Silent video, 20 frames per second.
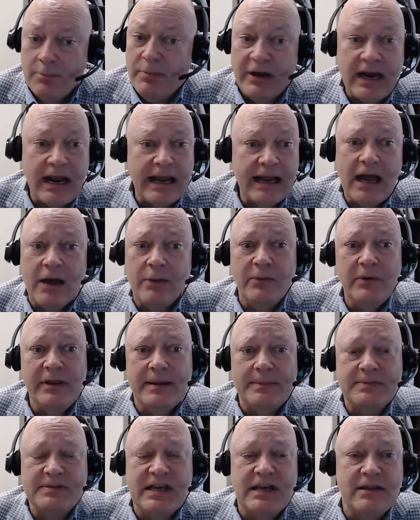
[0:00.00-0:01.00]
but I got
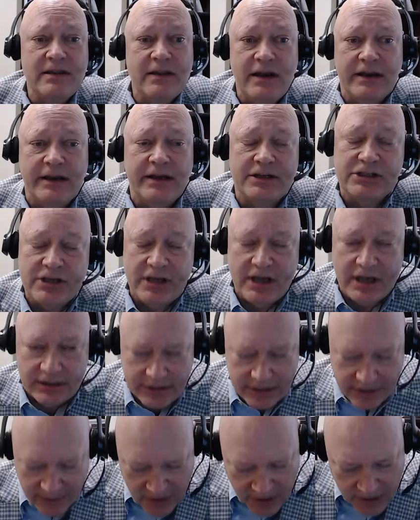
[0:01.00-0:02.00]
really upset and then I got
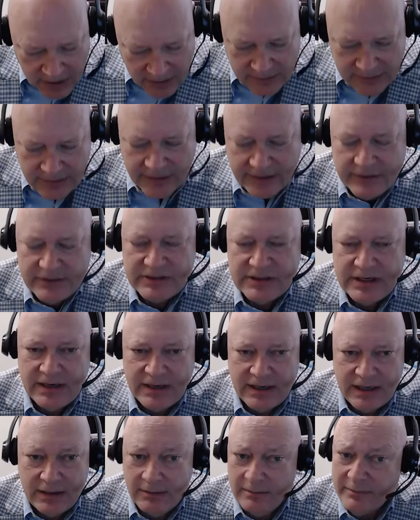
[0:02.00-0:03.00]
shocked. Okay, I
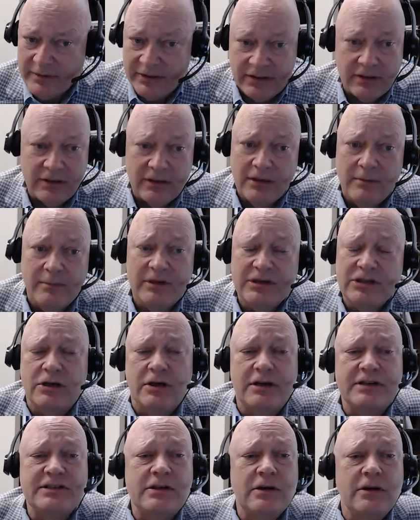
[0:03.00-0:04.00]
understand that. But you
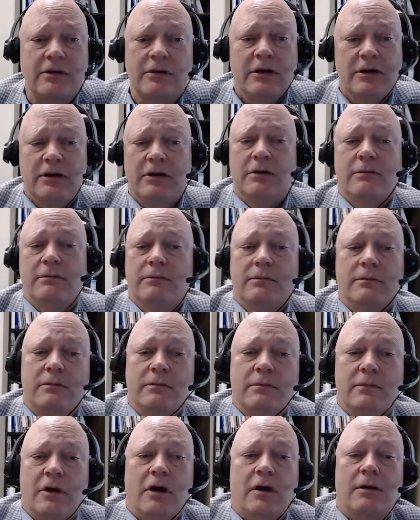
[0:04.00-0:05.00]
also
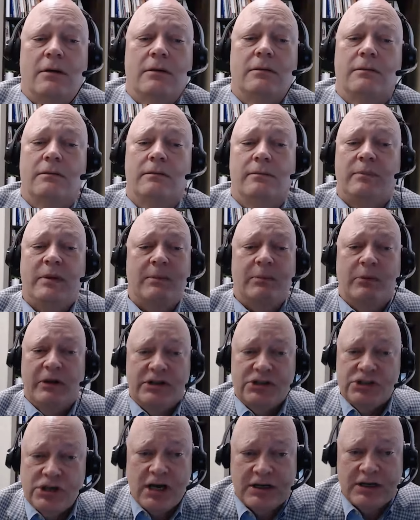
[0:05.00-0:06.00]
are, people
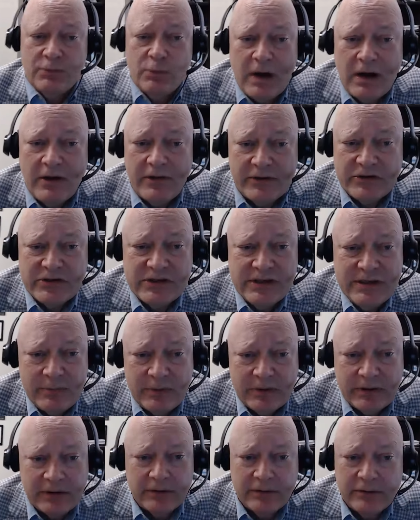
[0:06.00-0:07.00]
get shocked while they're
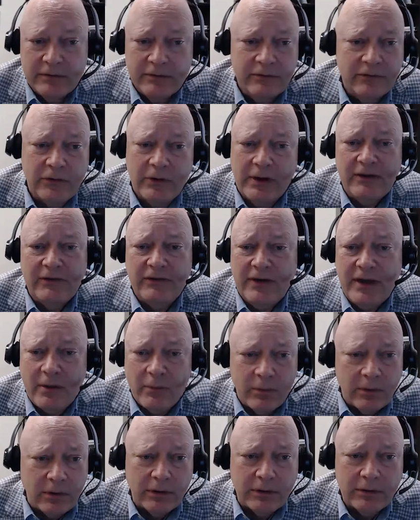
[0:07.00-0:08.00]
sleeping. So how's
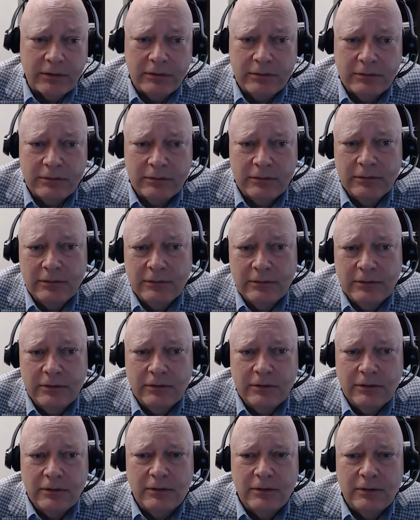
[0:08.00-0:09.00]
that work?
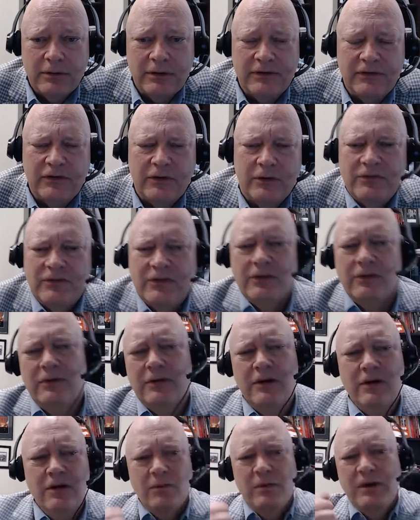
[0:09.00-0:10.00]
Right. So
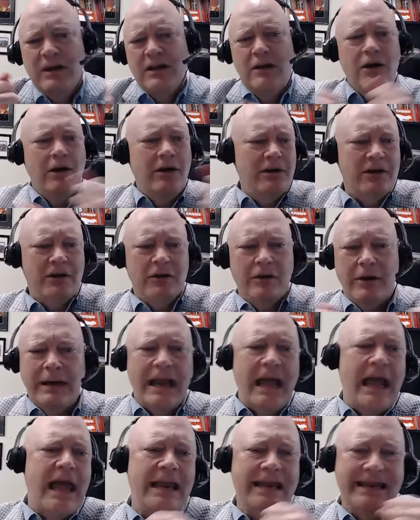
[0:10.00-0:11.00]
we can argue on
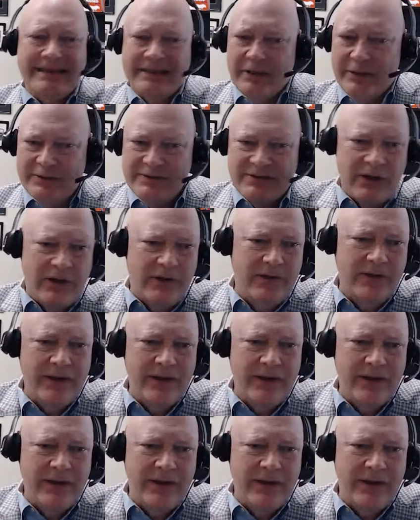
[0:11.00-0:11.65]
anecdotes all